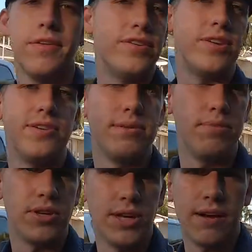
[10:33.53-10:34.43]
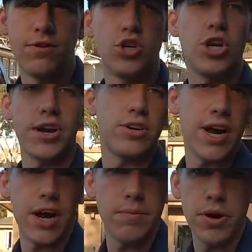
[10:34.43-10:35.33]
This is all simple stuff. Just check your
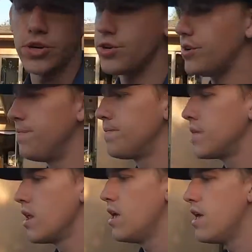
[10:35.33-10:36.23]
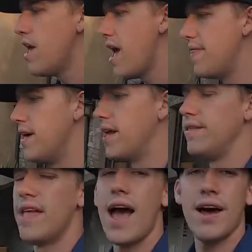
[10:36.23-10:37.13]
tire pressure. And
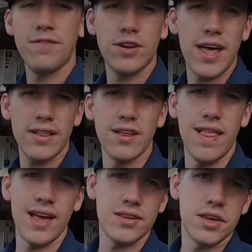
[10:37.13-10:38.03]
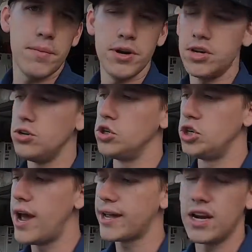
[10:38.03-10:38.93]
then after that, the last thing I'm gonna do is
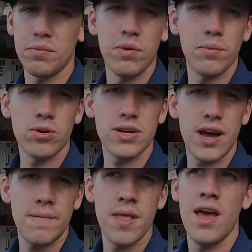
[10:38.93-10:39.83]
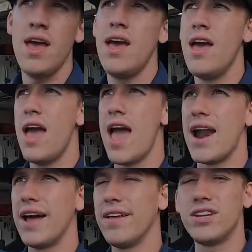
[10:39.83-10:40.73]
jack it up one more time.
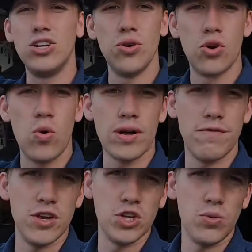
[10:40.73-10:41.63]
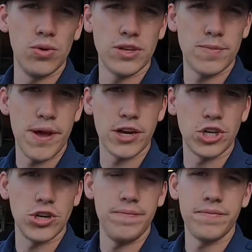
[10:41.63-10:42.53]
And I like to do a quick visual
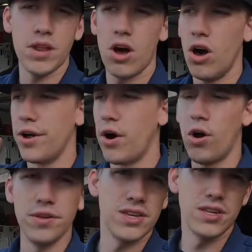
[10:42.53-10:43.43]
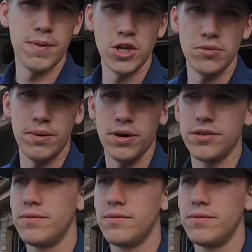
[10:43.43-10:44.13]
inspection on all the suspension parts.